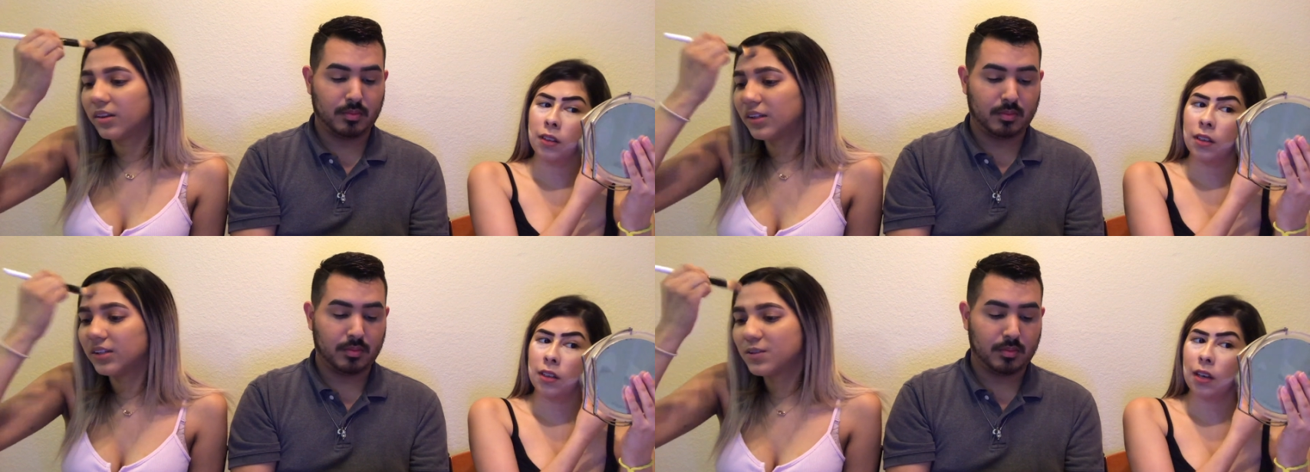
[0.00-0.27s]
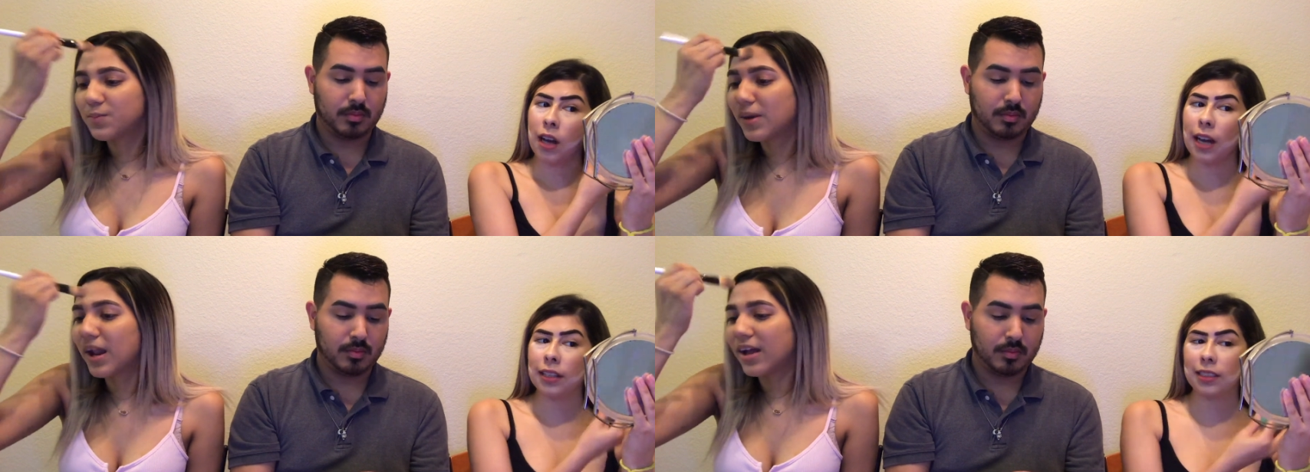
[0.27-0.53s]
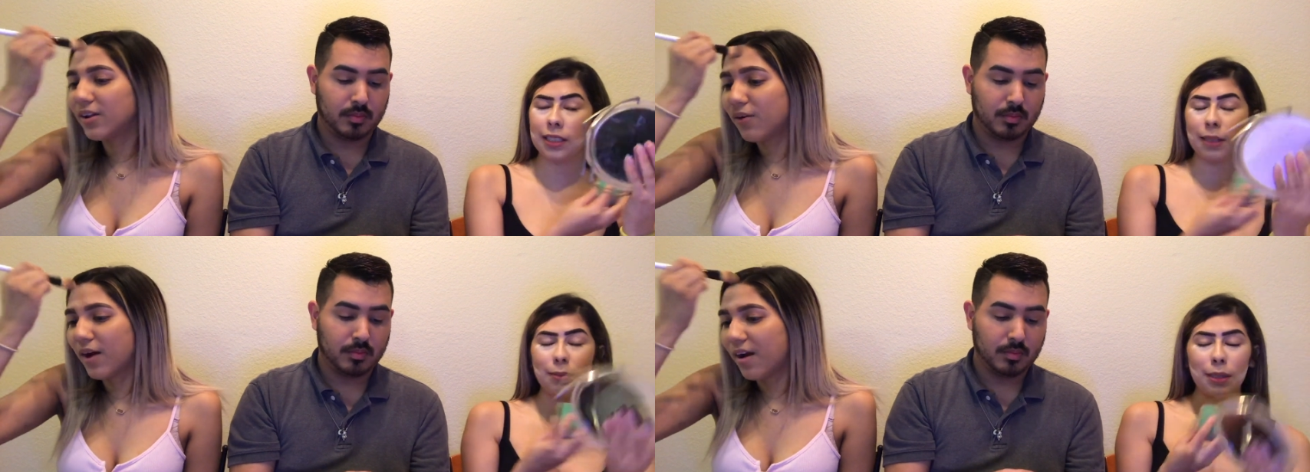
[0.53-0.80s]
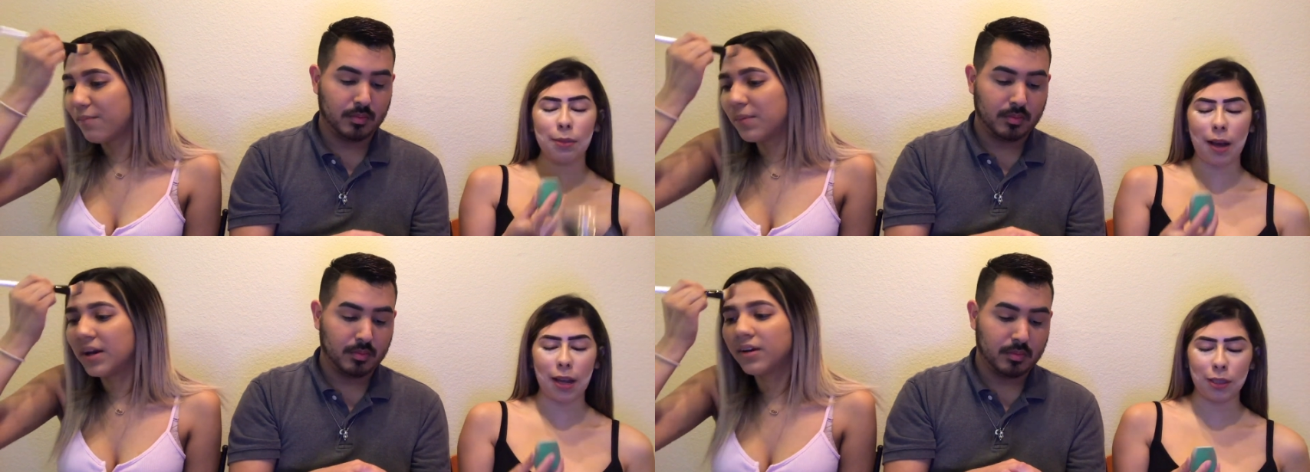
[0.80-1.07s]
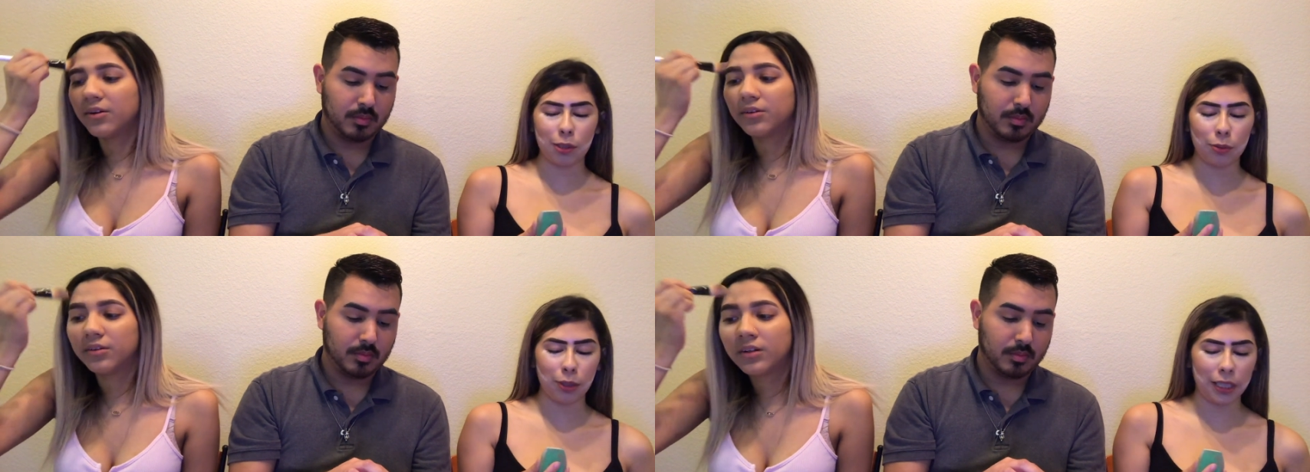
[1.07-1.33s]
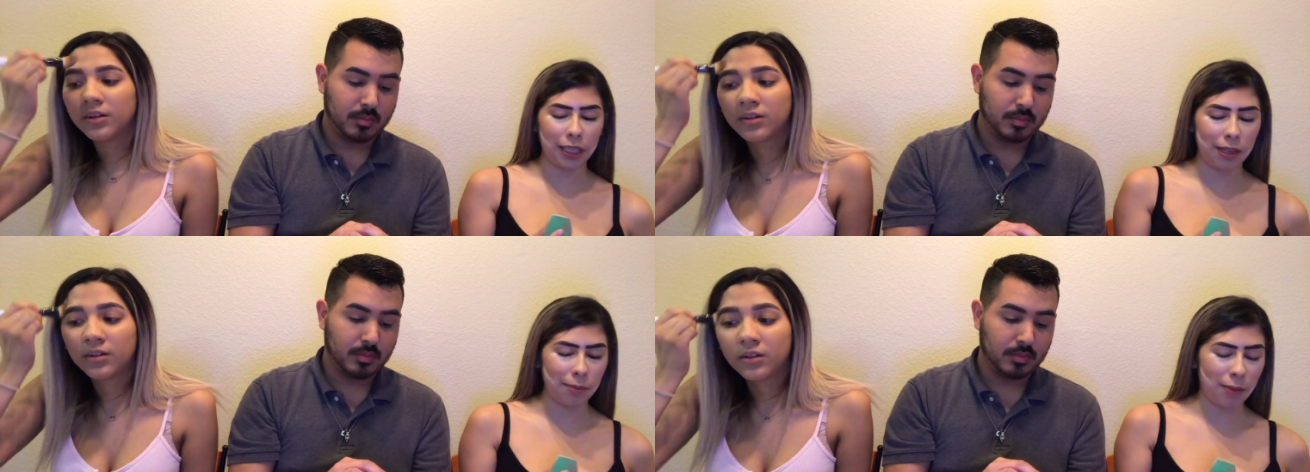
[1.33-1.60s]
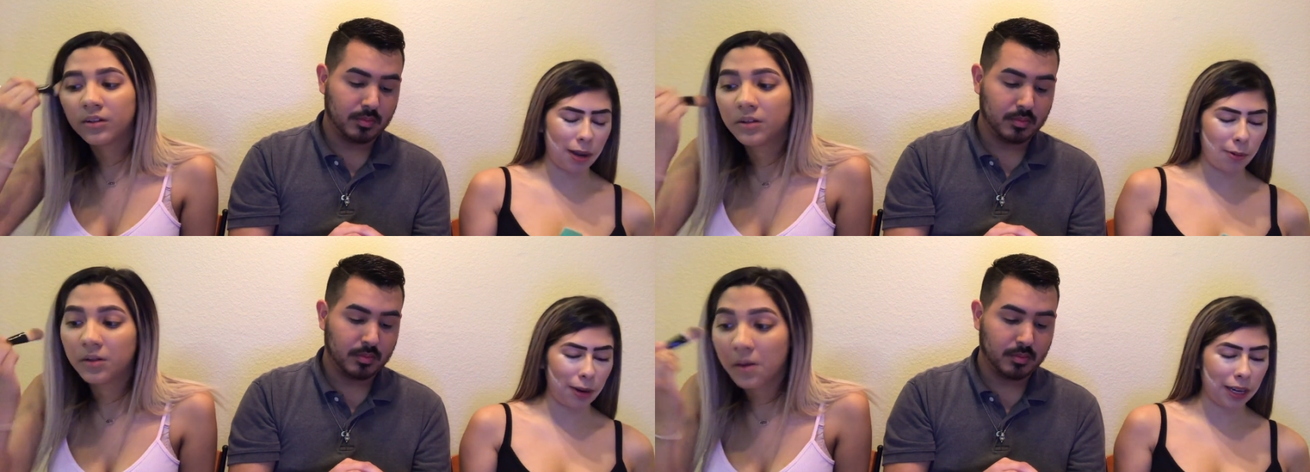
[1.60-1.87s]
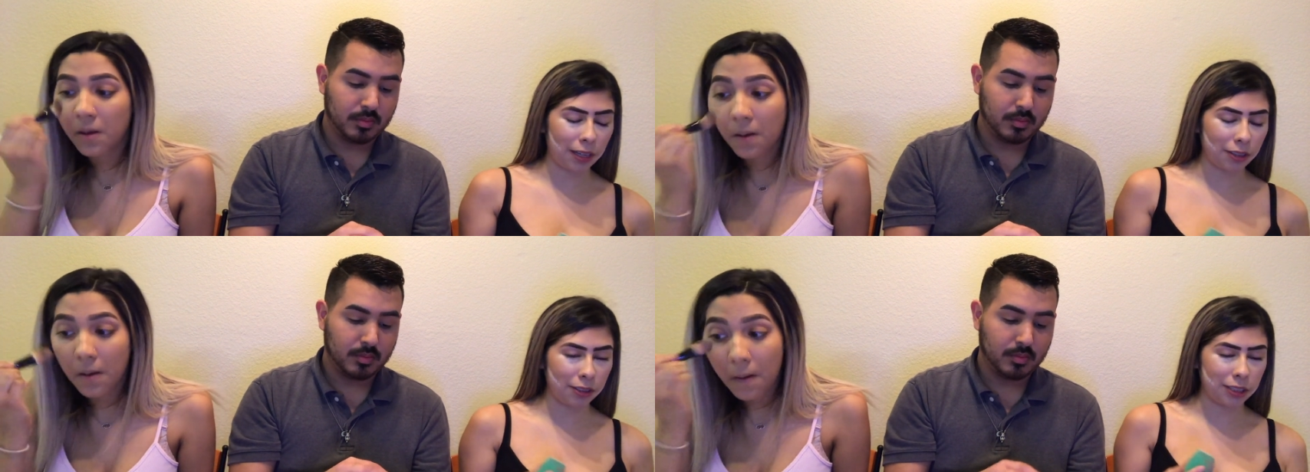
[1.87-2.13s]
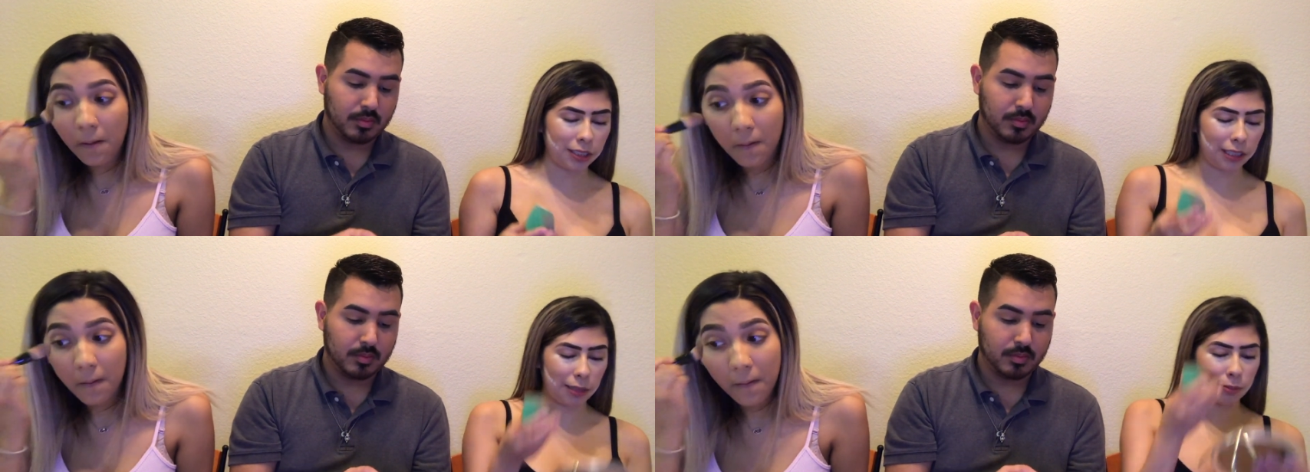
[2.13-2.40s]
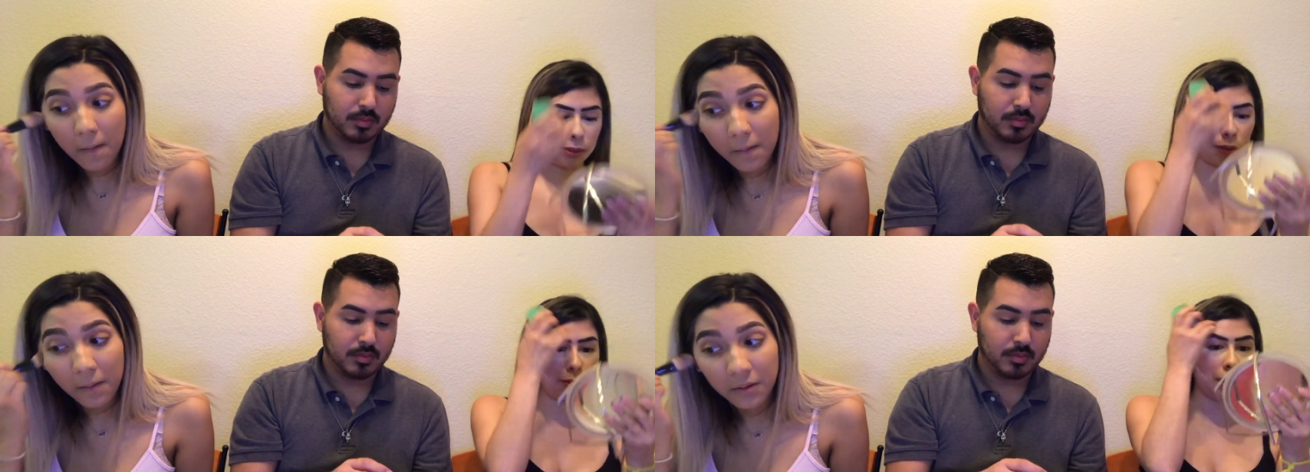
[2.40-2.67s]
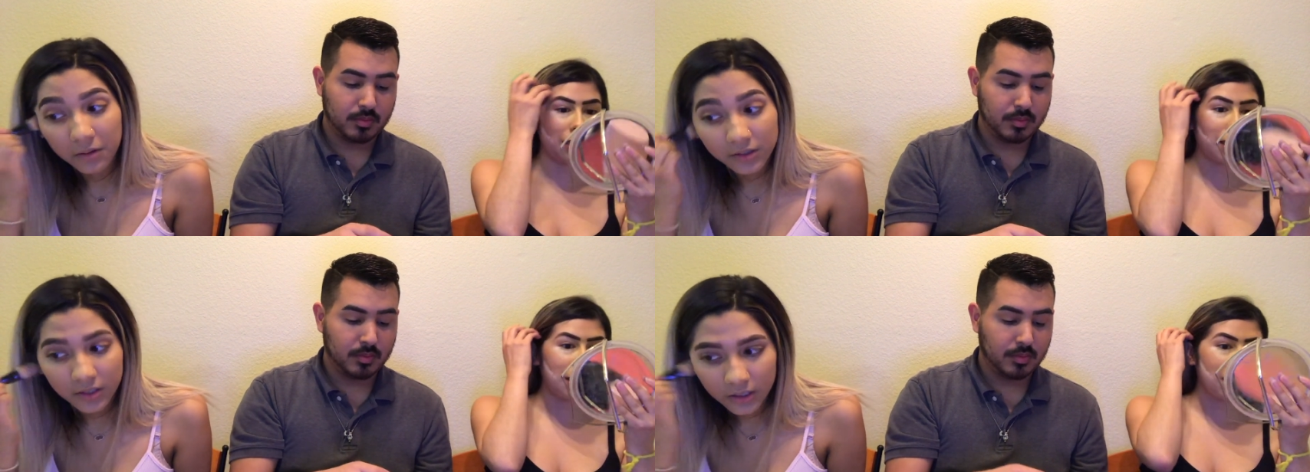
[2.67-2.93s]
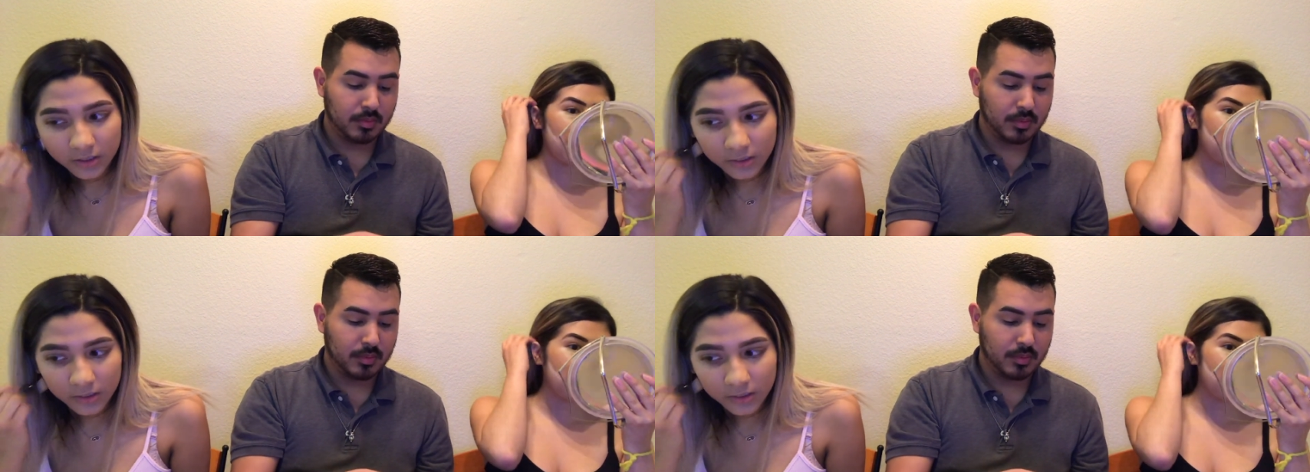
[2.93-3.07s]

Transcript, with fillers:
Speaker 1: than this, but I, I skipped don't have about twenty of my regular steps already.